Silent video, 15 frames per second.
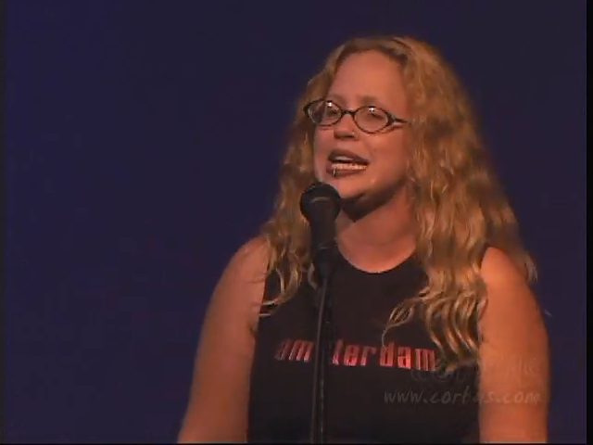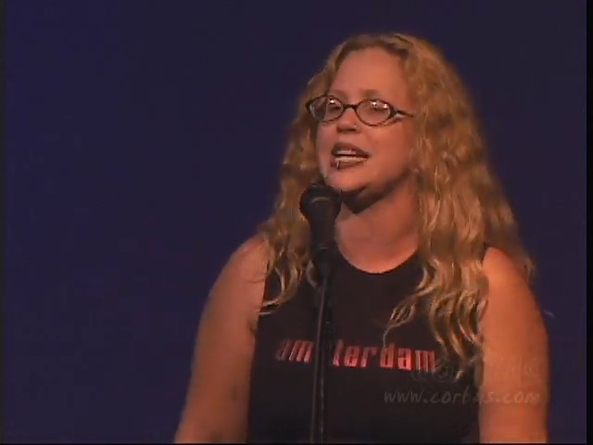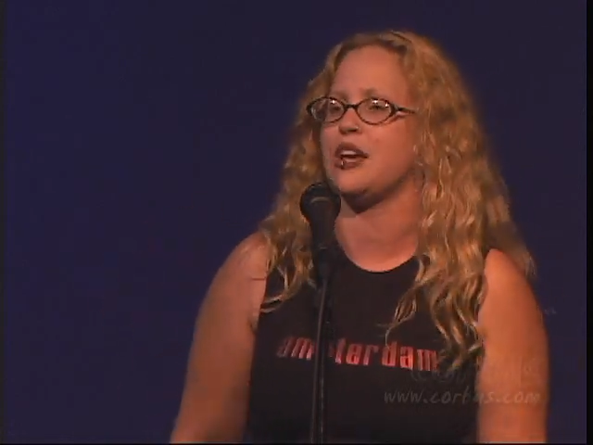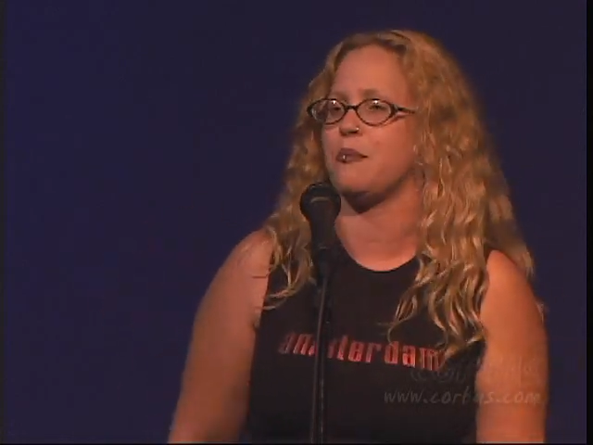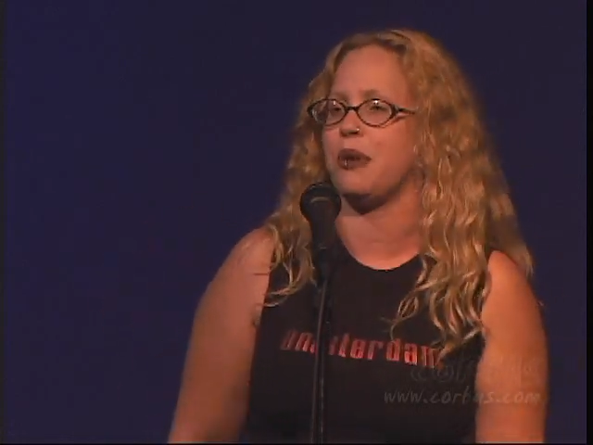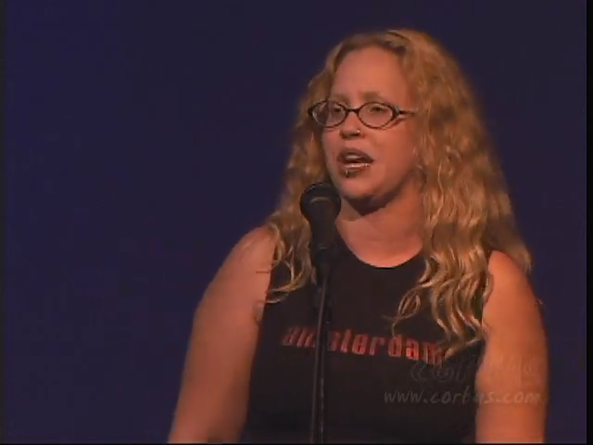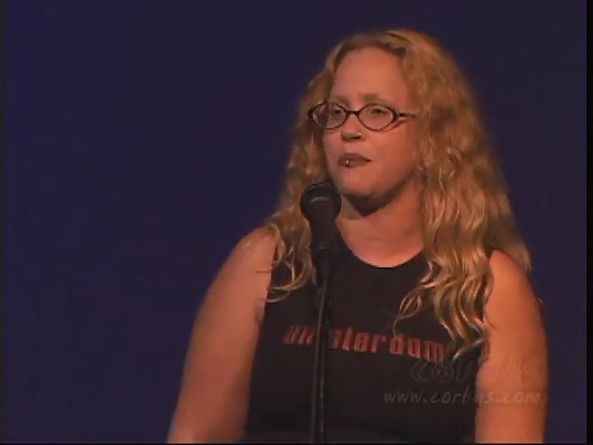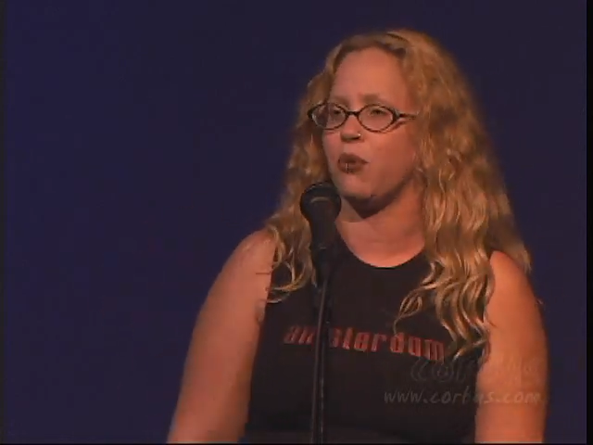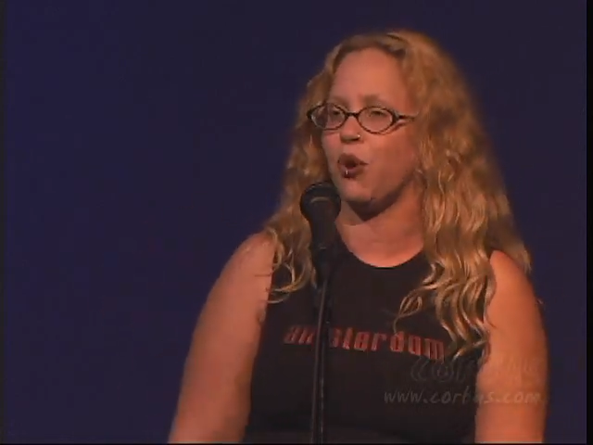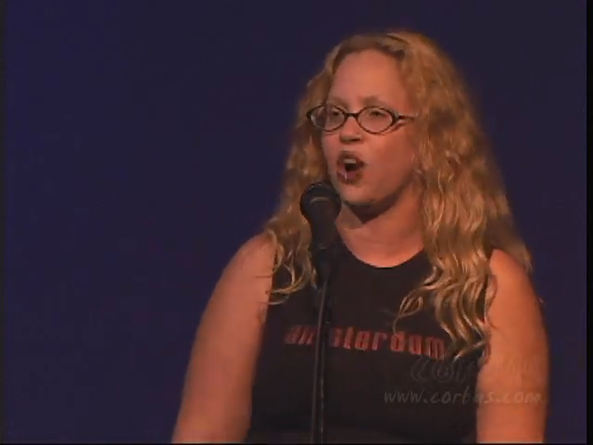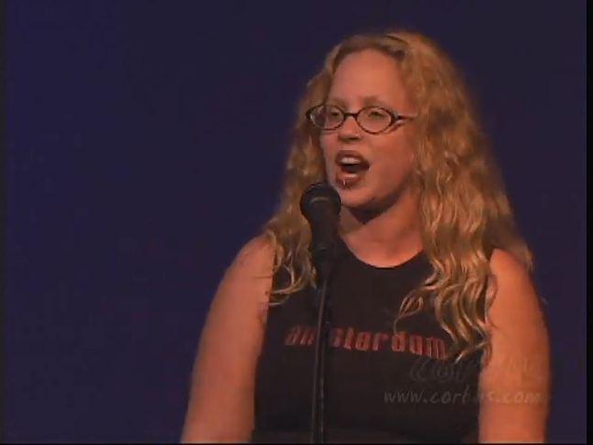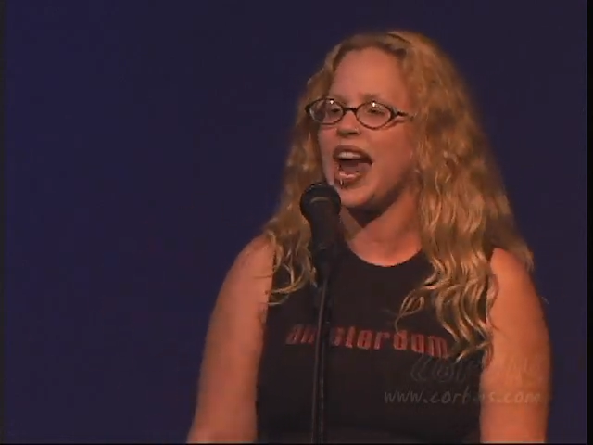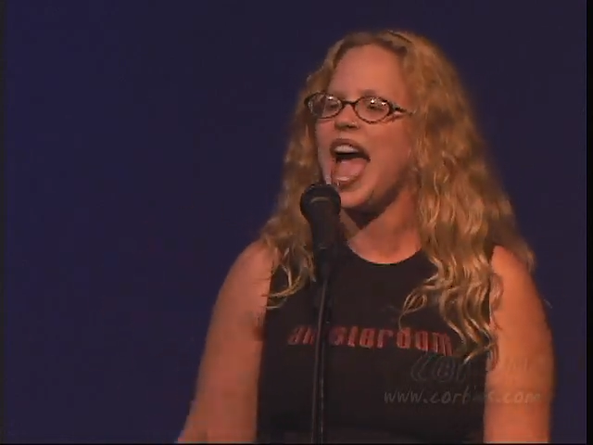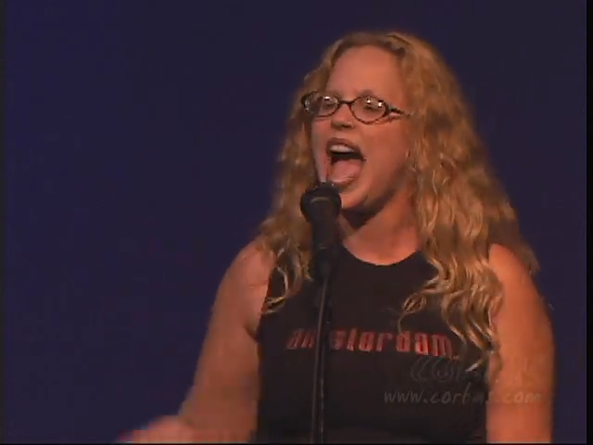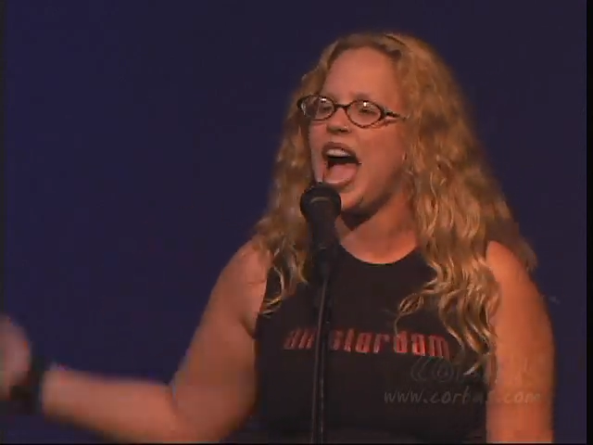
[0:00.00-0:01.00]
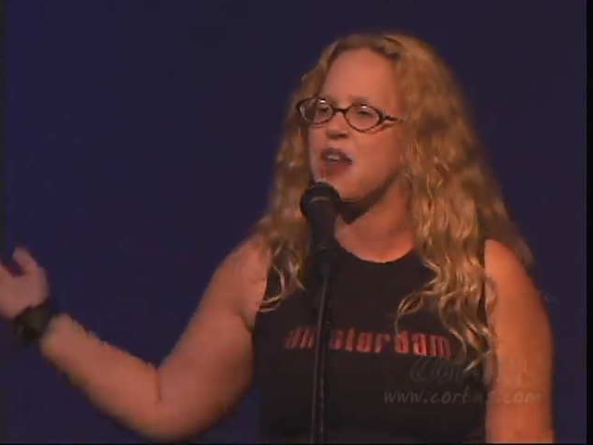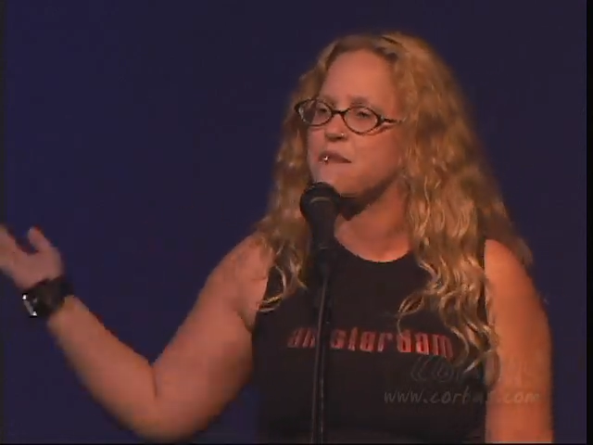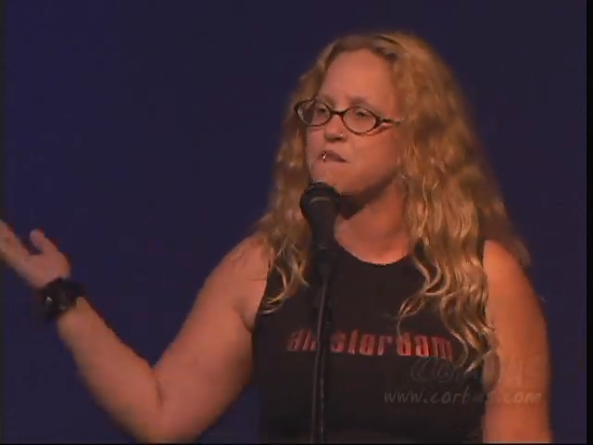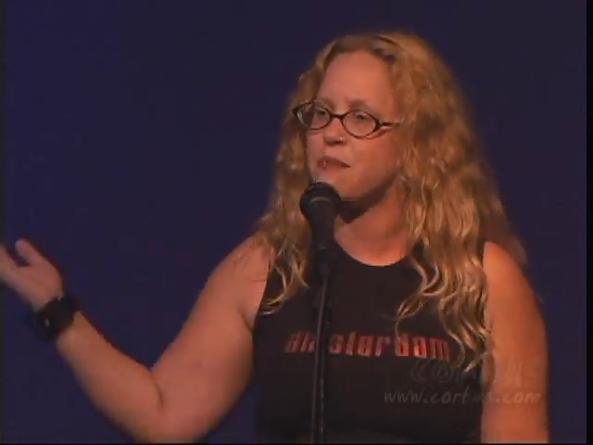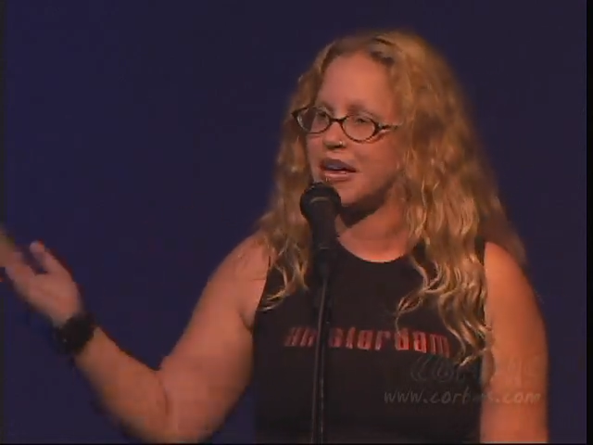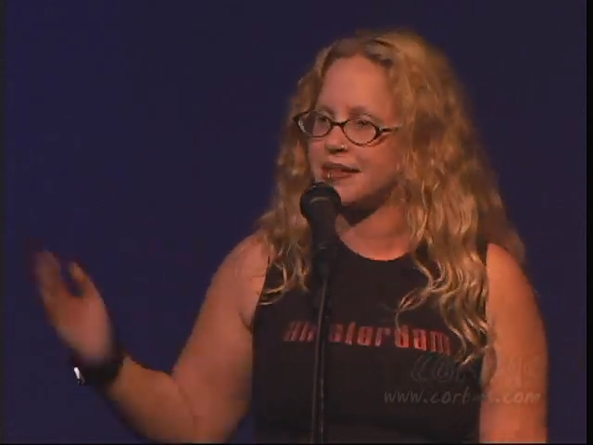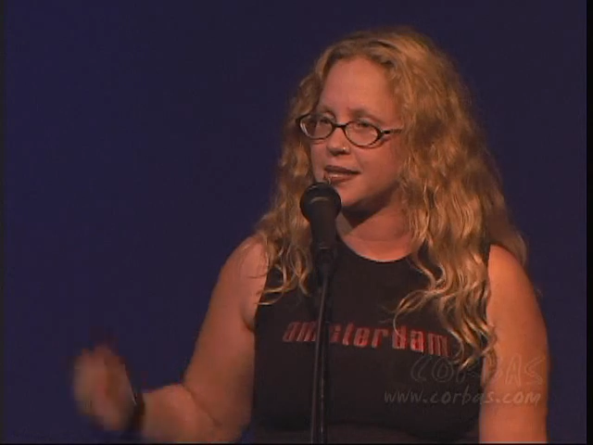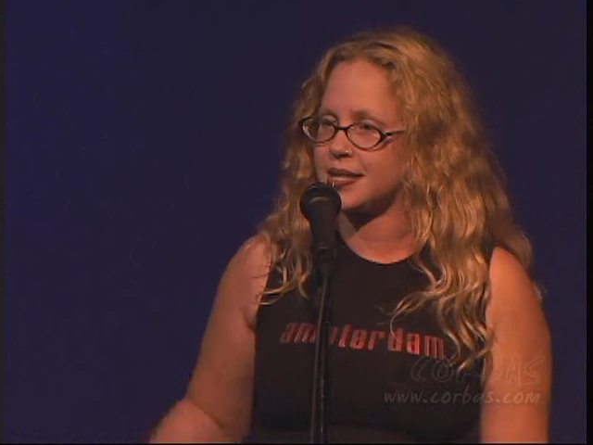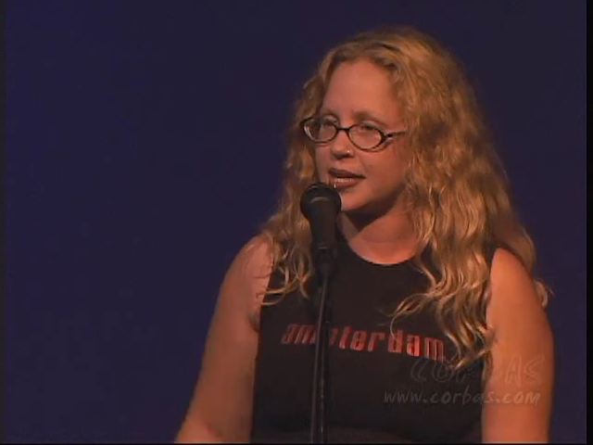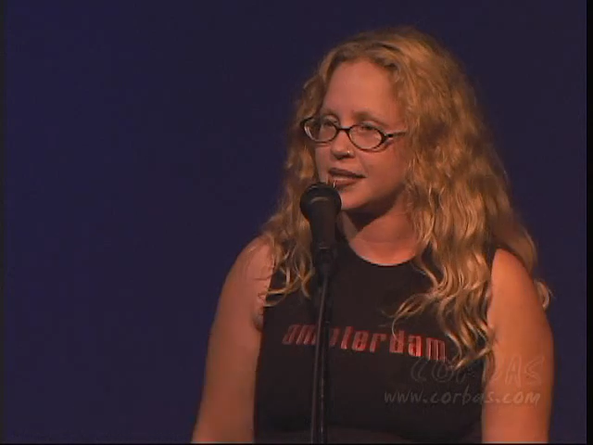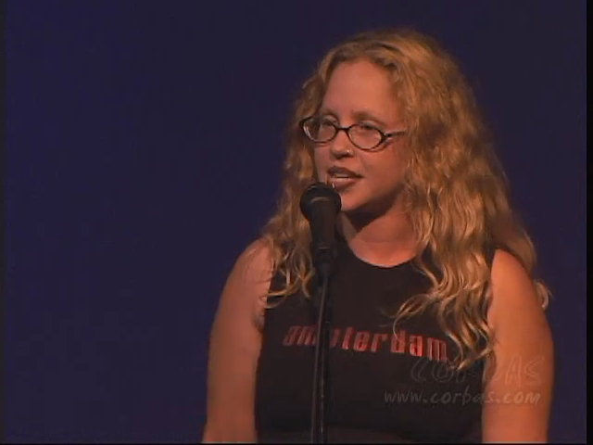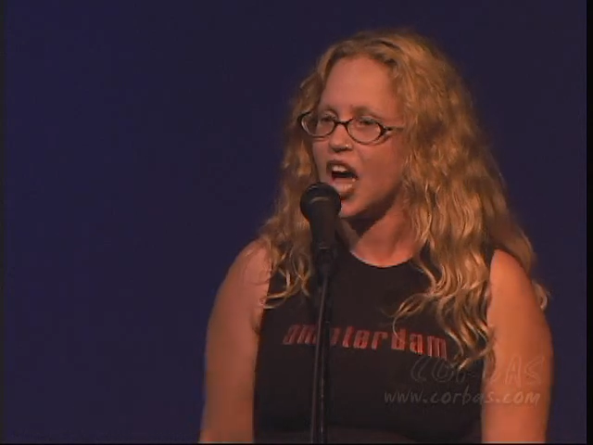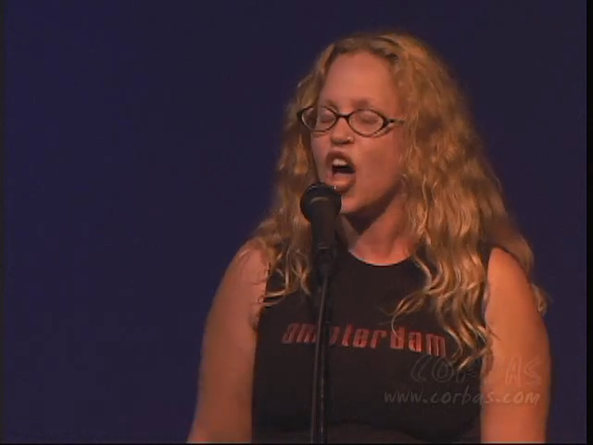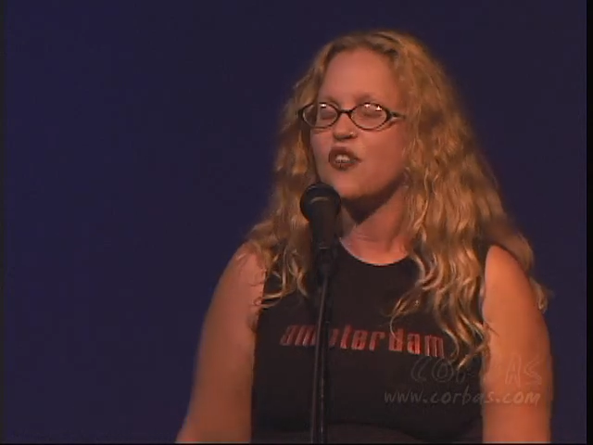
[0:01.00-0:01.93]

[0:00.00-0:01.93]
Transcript: need him anymore, and meant it.